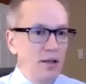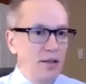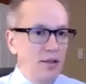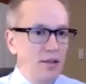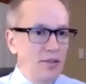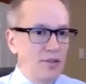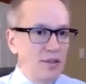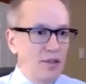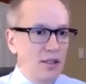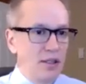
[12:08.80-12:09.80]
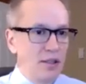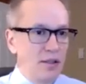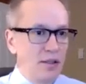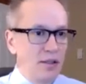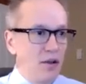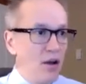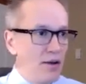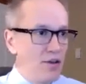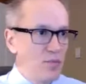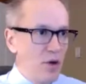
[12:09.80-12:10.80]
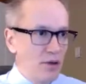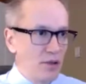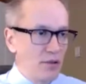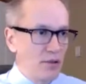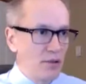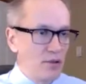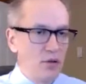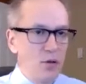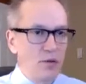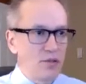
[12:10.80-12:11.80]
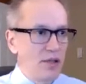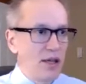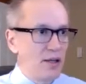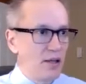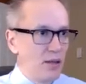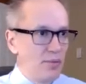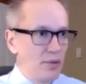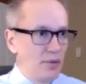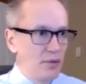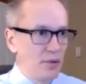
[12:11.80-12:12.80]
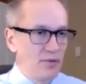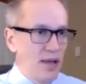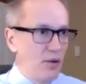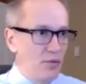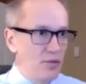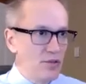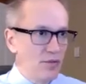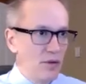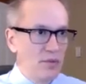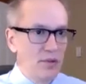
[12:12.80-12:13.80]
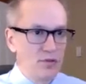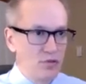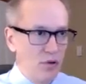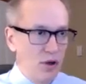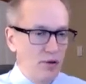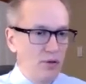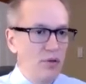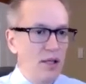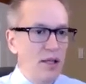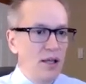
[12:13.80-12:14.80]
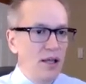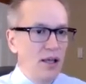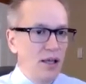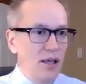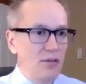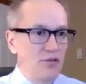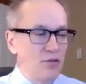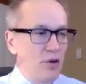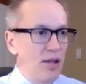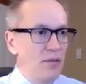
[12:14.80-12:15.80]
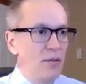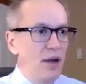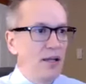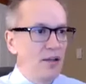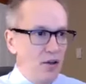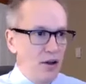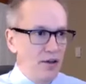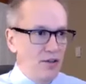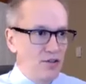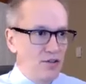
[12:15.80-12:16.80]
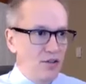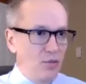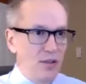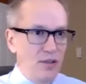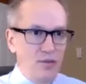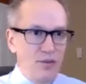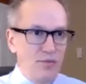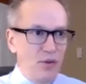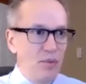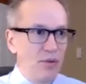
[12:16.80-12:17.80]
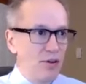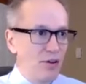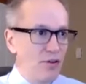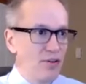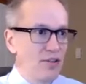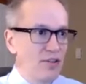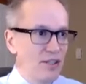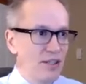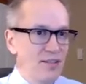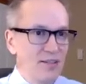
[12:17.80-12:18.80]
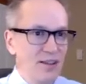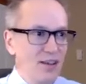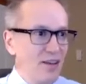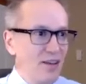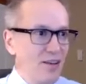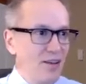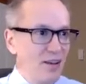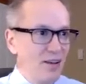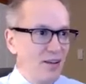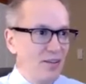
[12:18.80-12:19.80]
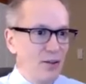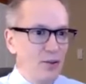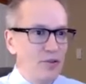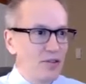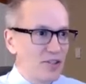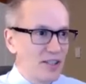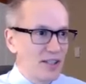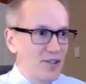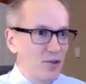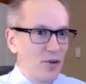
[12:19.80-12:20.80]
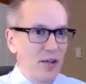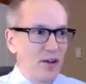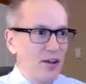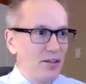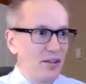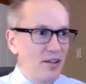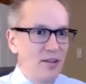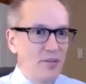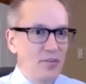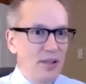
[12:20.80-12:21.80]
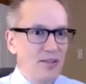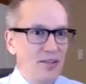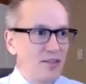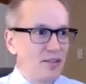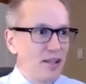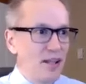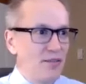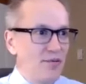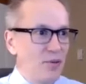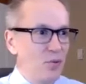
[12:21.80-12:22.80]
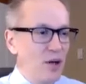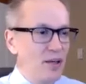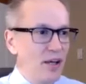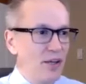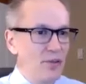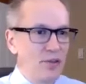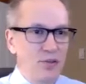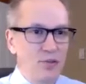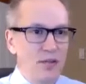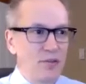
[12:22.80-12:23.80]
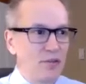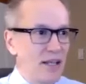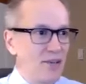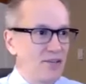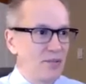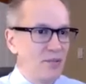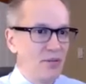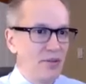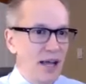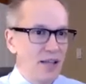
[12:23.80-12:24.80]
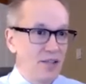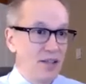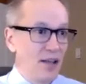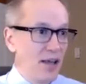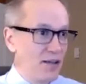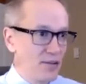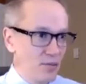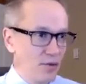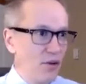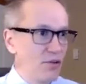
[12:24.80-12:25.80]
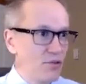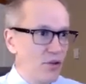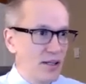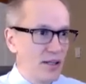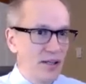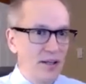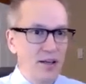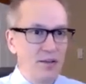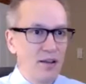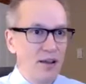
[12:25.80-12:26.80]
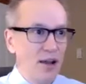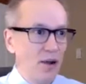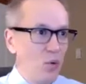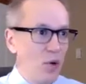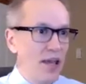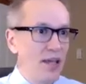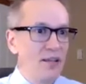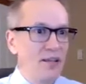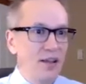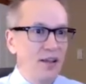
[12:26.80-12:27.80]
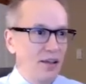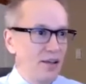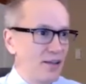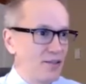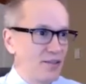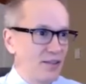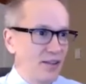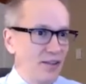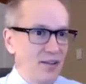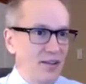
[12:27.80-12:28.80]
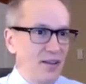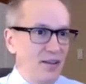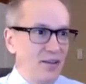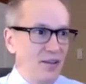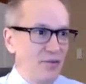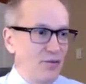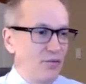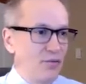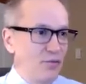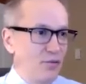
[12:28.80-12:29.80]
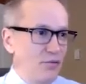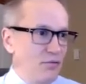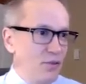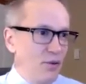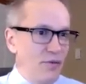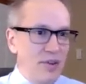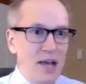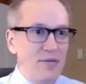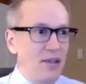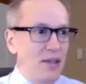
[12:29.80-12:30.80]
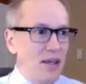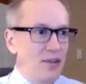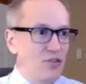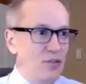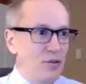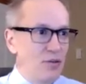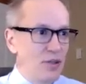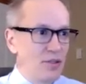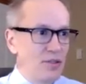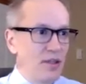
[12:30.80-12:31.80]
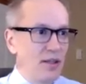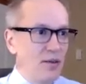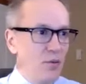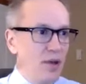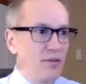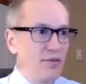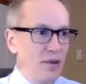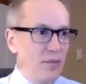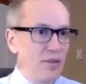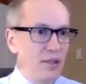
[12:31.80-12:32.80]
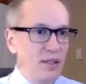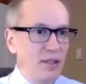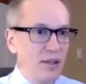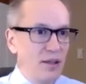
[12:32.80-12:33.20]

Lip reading: is the cottage market. You go outside a couple of hours from Toronto and try and buy a cottage. We've probably heard and seen the lunacy that's going on. Places selling for 100, 200,000 above asking, as we're all trying to get away, I guess, for a vacation or just to get away from the